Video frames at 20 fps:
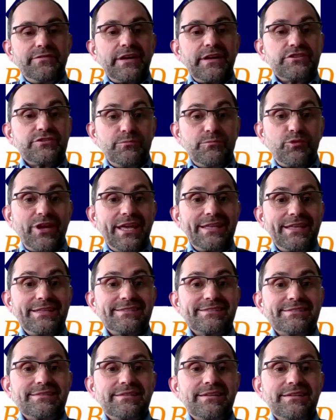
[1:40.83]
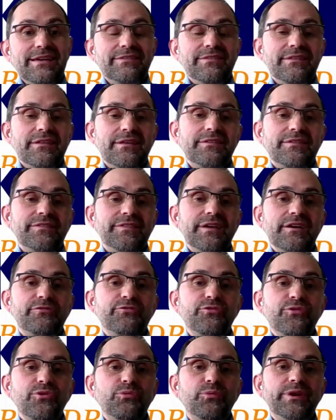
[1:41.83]
fashion brands. And
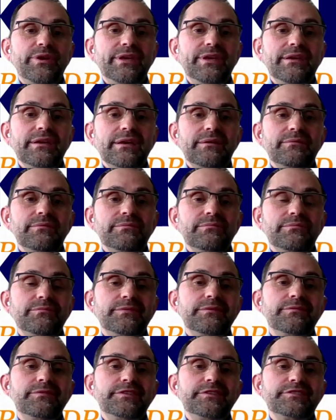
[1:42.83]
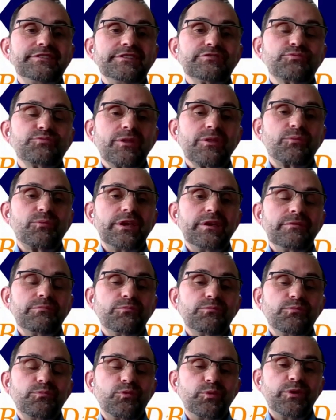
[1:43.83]
therefore, this is where we
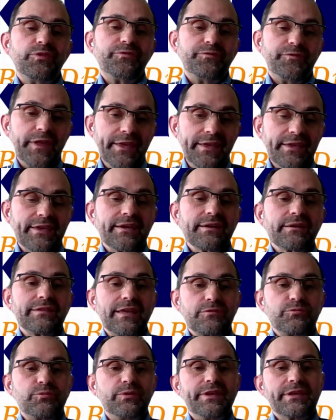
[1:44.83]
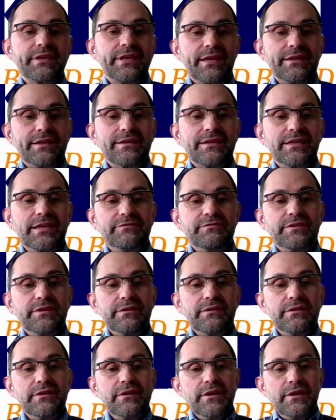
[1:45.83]
think that we can
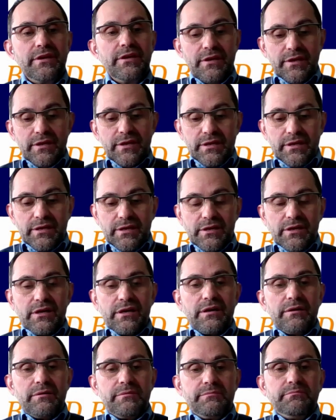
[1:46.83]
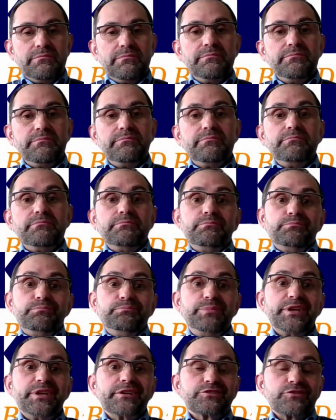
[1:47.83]
give our
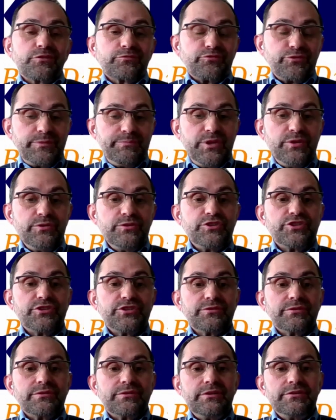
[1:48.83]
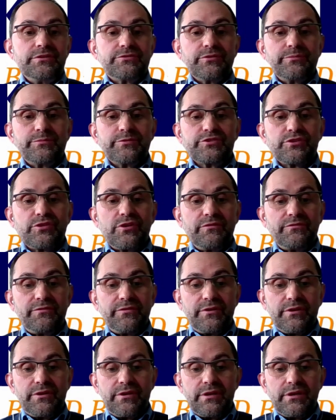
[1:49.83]
biggest contribution in terms of
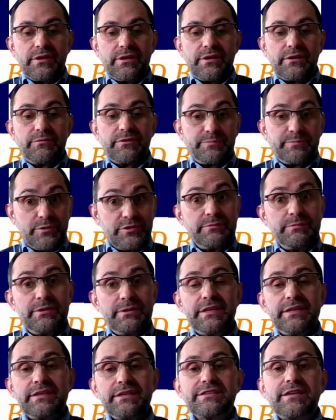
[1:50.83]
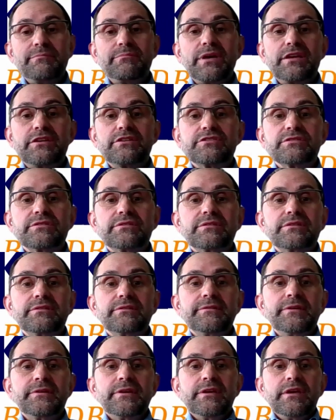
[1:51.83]
responsibilities I mentioned.
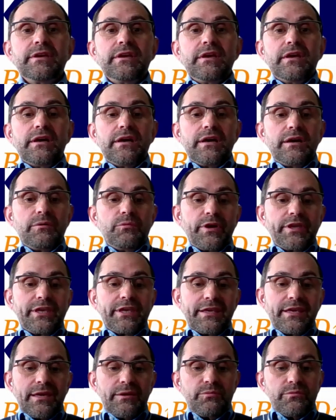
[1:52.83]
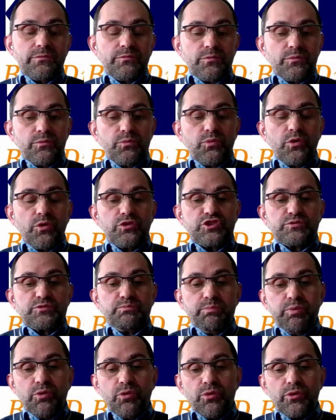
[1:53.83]
YKK was
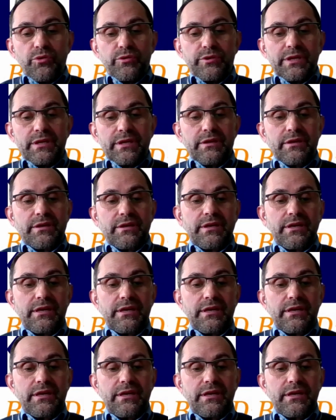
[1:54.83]
born